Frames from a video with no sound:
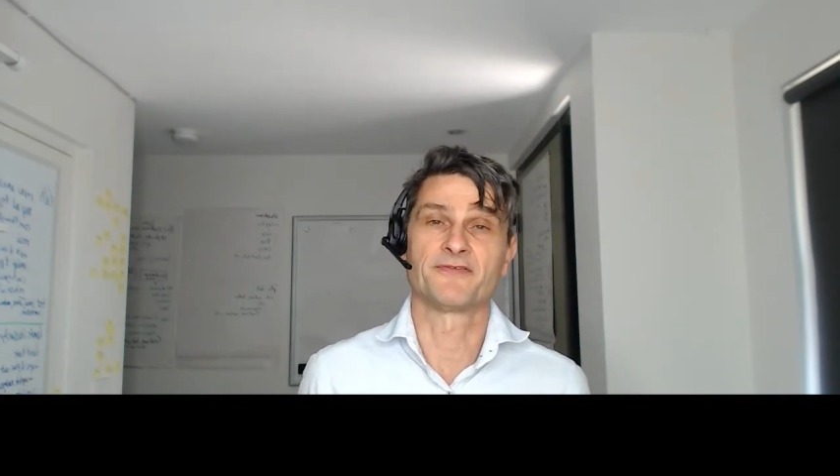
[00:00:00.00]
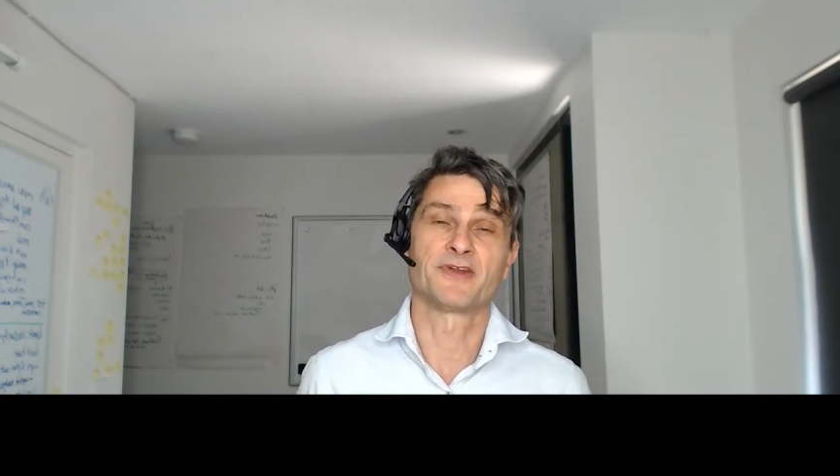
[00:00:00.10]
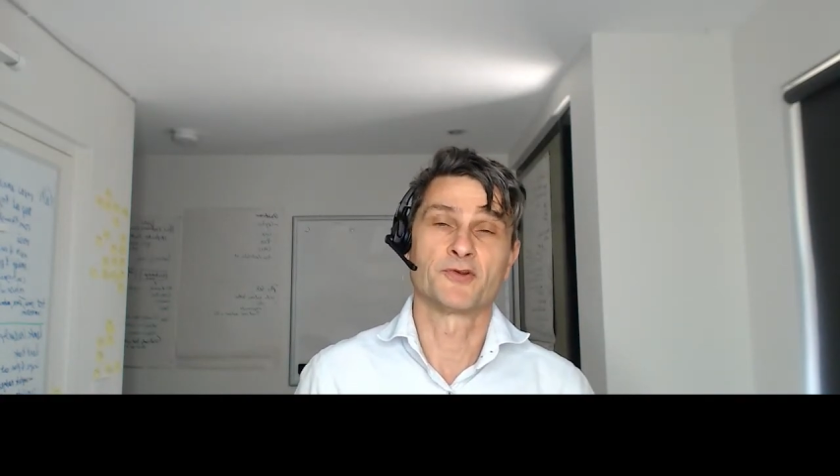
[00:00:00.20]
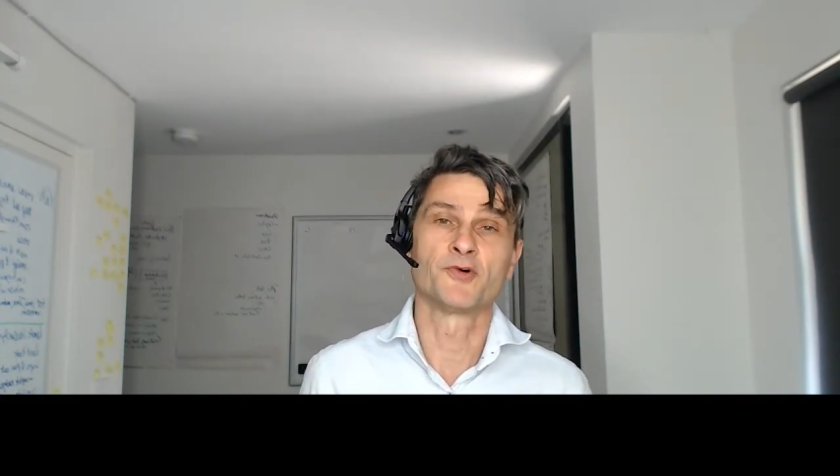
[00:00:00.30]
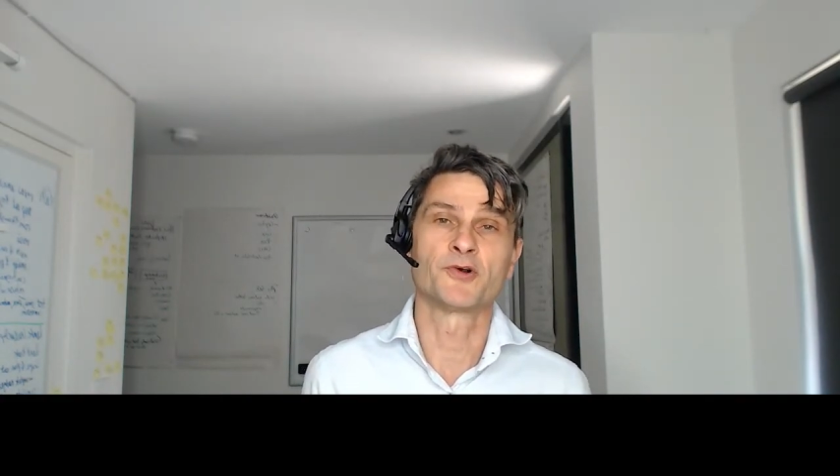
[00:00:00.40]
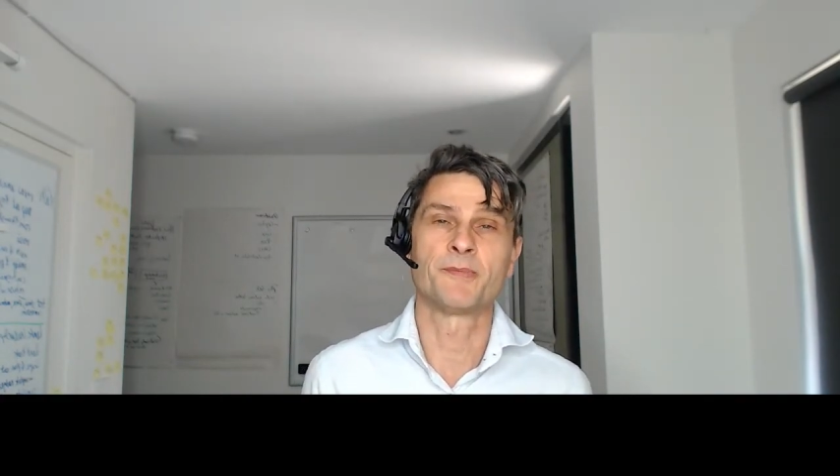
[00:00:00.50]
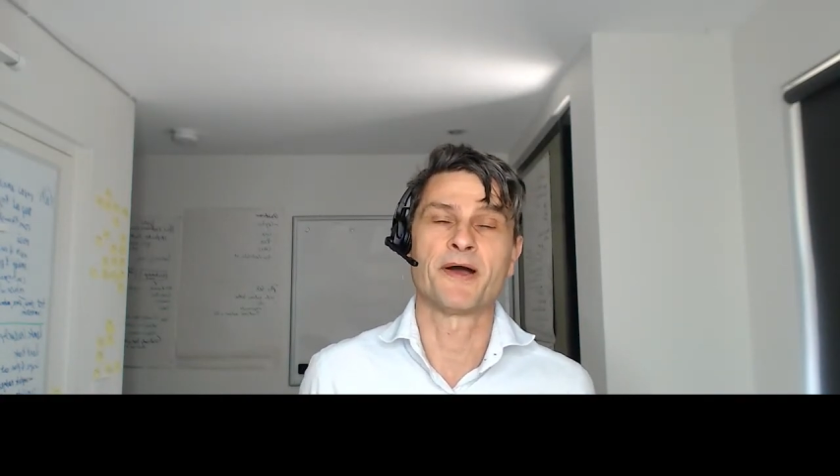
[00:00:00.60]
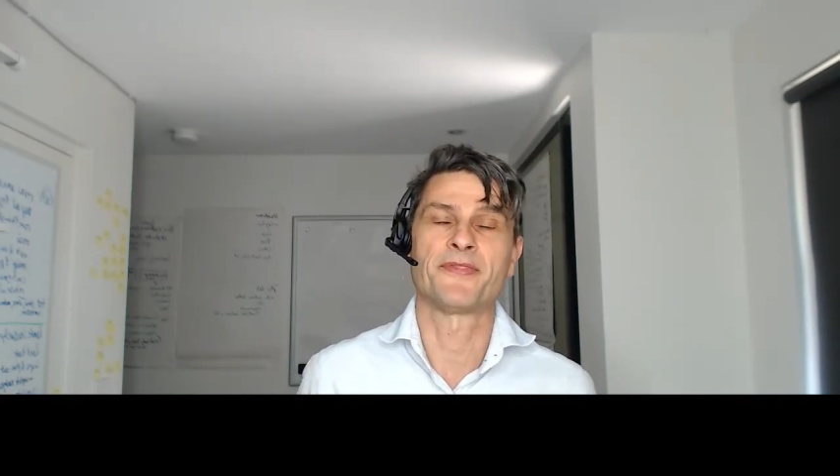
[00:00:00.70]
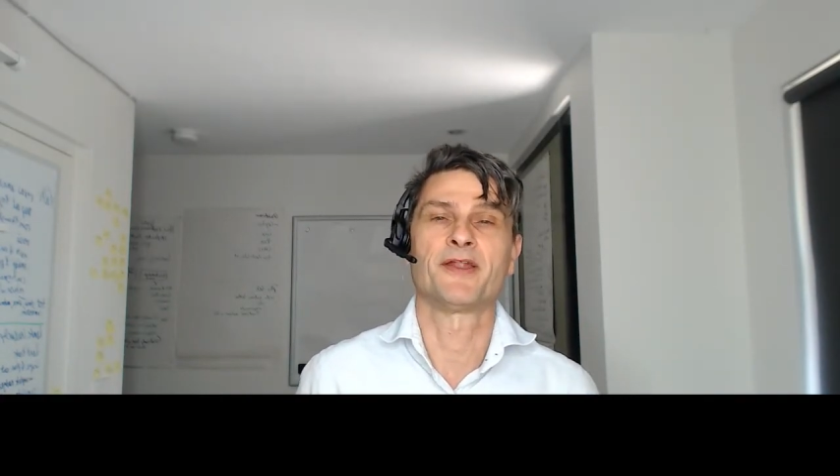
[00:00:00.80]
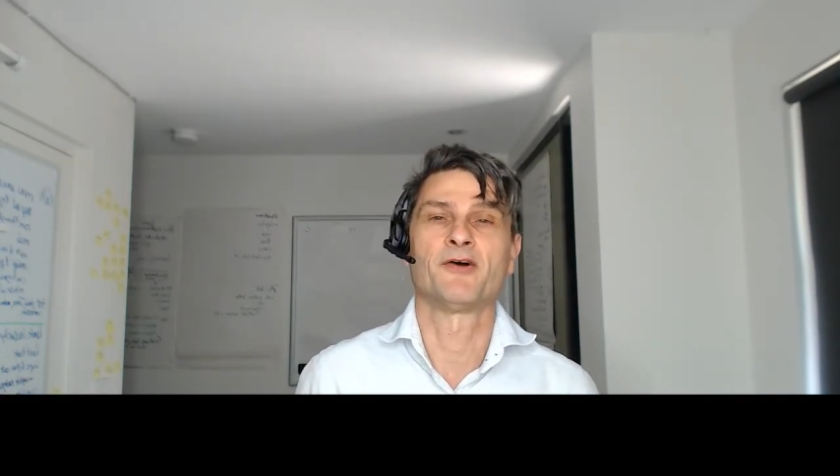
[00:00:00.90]
and I'll talk
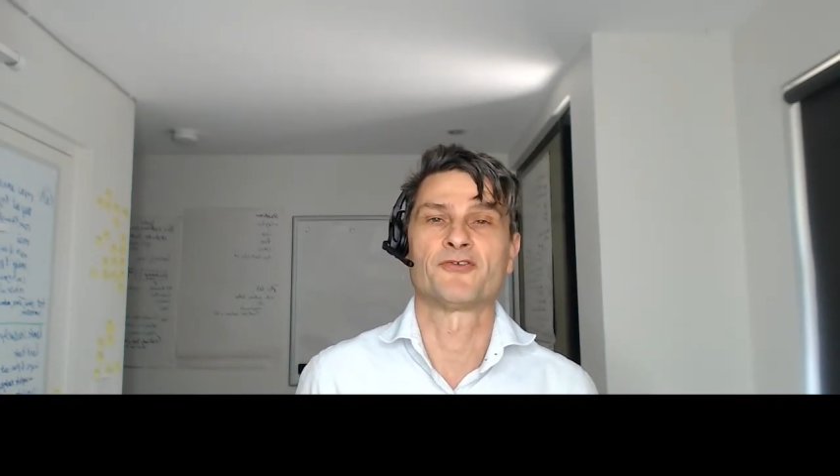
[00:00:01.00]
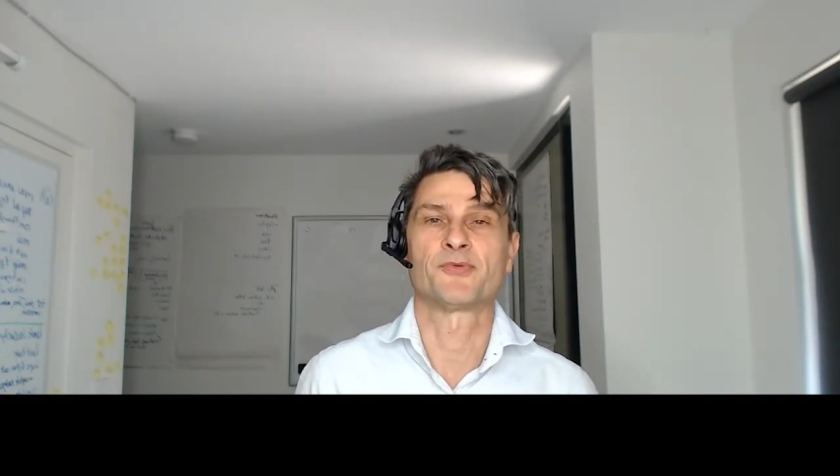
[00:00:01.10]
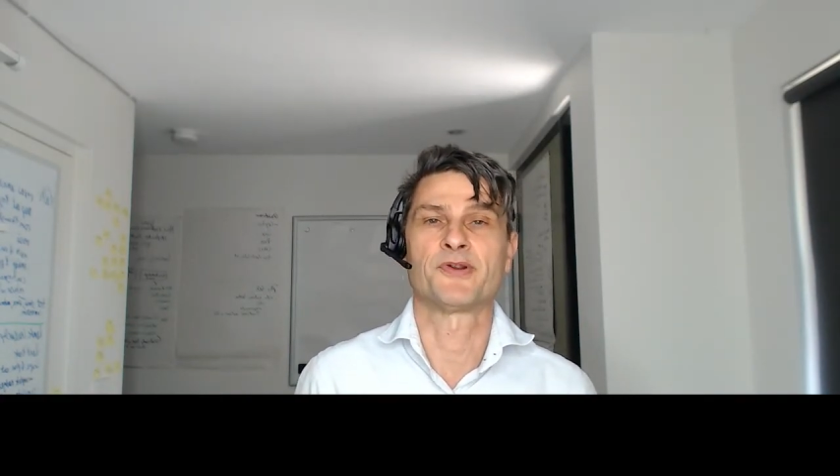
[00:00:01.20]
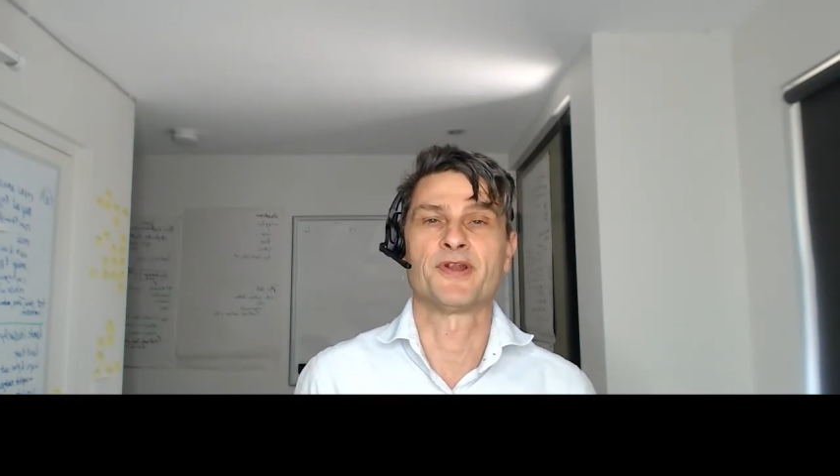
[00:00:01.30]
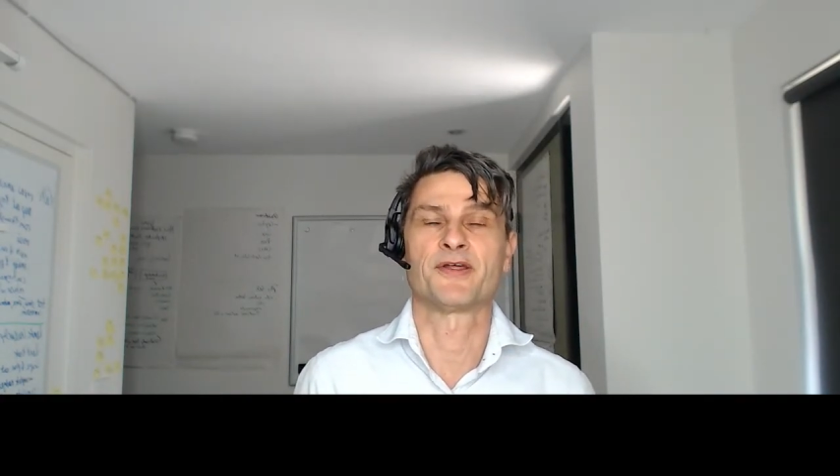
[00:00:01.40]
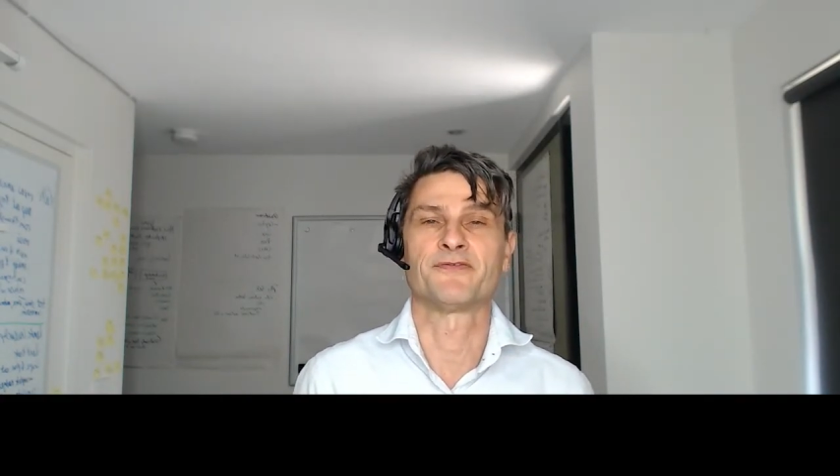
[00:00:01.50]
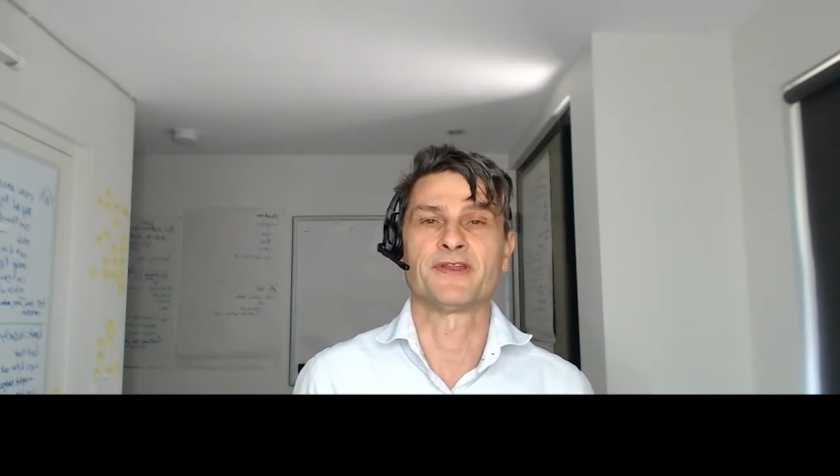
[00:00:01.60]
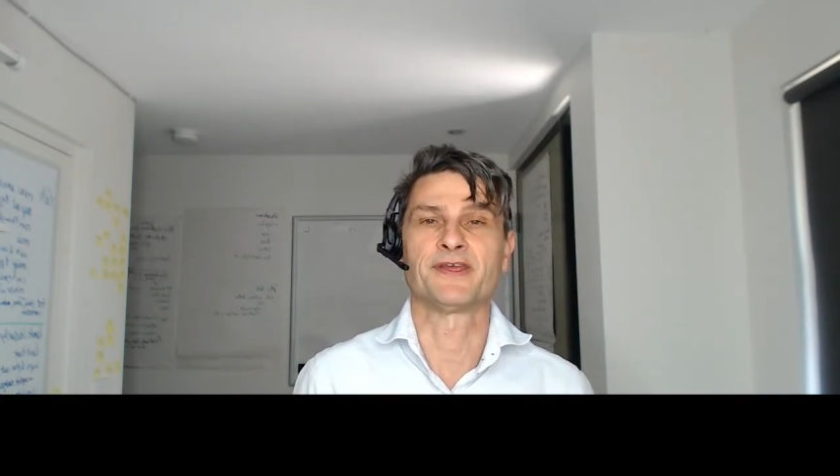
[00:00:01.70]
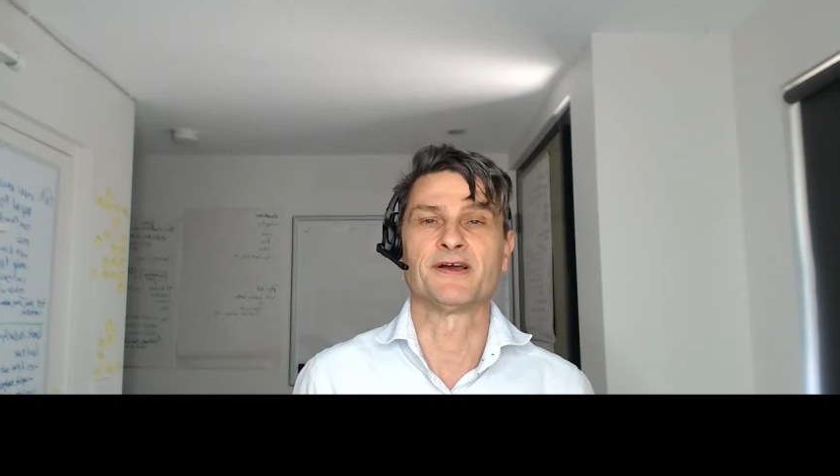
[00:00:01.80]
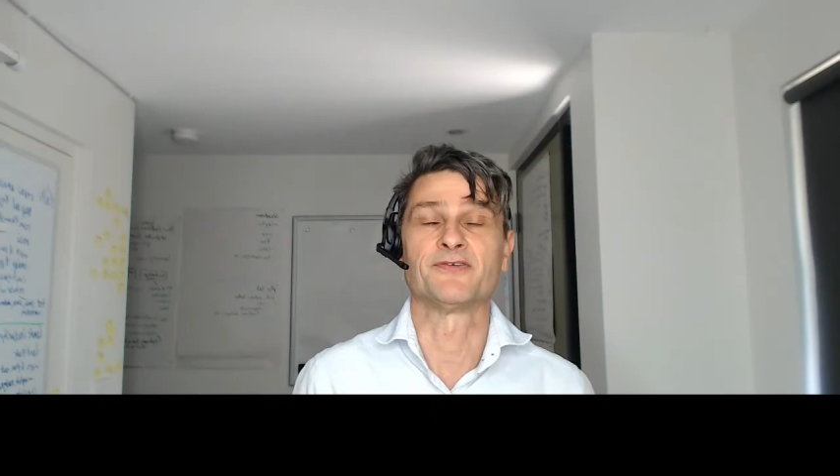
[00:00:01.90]
about that elsewhere in other
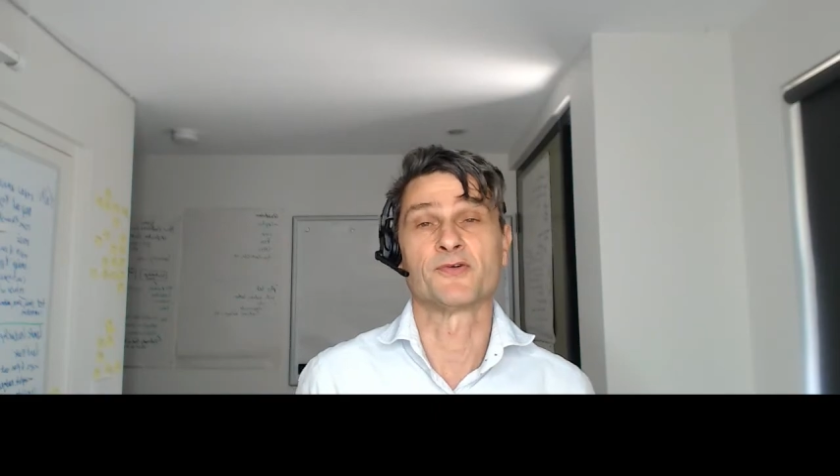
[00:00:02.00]
videos,